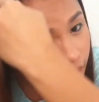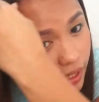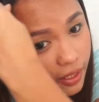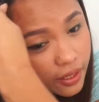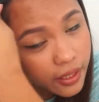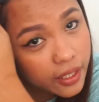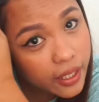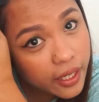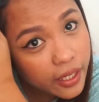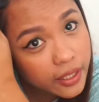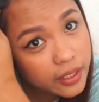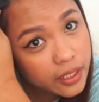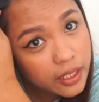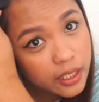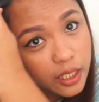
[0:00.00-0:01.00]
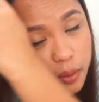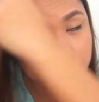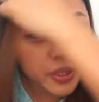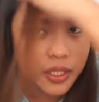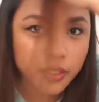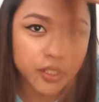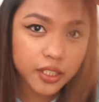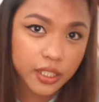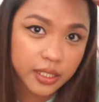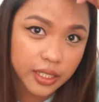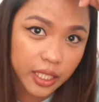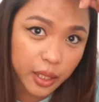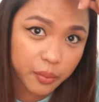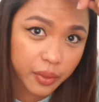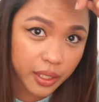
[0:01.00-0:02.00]
And then, nililipat ko siya
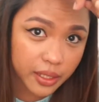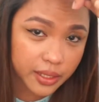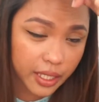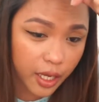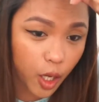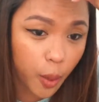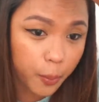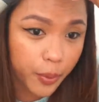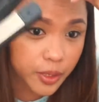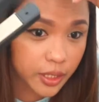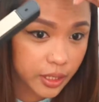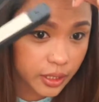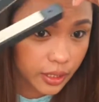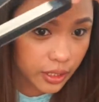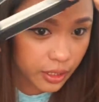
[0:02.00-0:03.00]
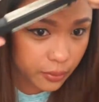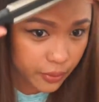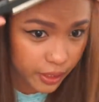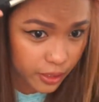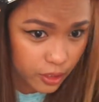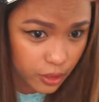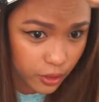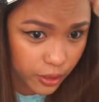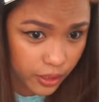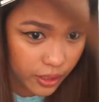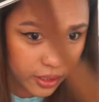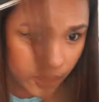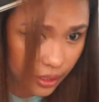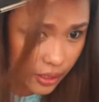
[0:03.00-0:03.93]
sa opposite na direction.